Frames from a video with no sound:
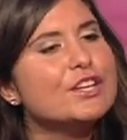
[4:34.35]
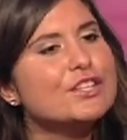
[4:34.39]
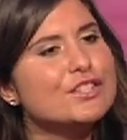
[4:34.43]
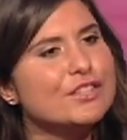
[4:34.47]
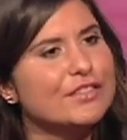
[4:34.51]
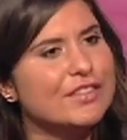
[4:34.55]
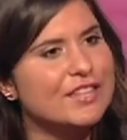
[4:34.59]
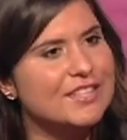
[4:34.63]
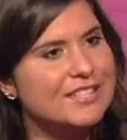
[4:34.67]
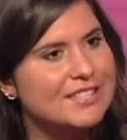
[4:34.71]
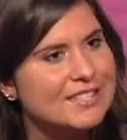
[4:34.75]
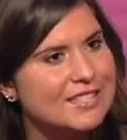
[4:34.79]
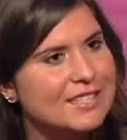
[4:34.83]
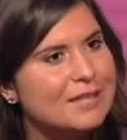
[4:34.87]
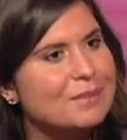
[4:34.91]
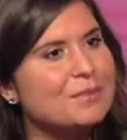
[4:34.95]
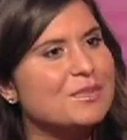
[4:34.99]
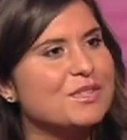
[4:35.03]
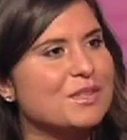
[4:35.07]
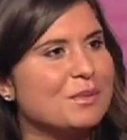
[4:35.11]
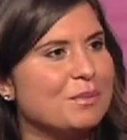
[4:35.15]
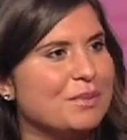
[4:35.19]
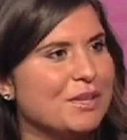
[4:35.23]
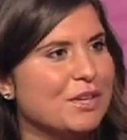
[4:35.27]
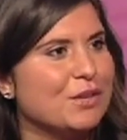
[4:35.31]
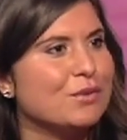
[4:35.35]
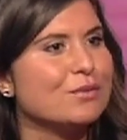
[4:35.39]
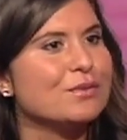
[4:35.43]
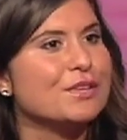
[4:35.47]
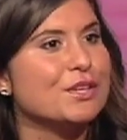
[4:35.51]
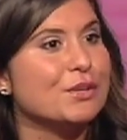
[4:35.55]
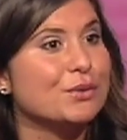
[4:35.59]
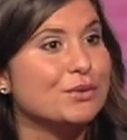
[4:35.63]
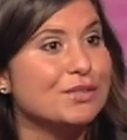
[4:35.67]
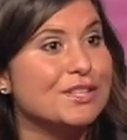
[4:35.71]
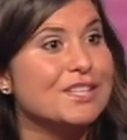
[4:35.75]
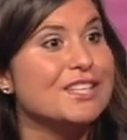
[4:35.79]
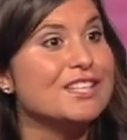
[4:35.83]
So there seems to be a
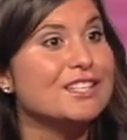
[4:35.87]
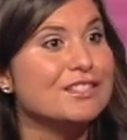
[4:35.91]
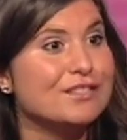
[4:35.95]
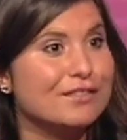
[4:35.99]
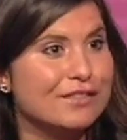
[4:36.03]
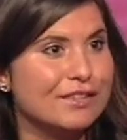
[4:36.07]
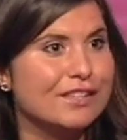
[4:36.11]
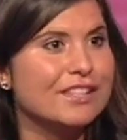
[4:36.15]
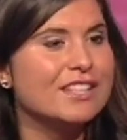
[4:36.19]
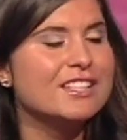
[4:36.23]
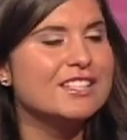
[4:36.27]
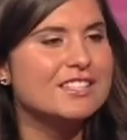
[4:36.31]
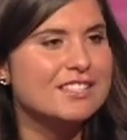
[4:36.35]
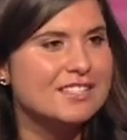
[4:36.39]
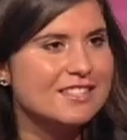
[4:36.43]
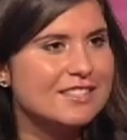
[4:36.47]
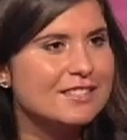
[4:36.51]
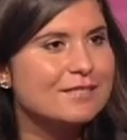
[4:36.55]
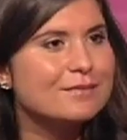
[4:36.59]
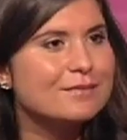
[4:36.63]
real need for this.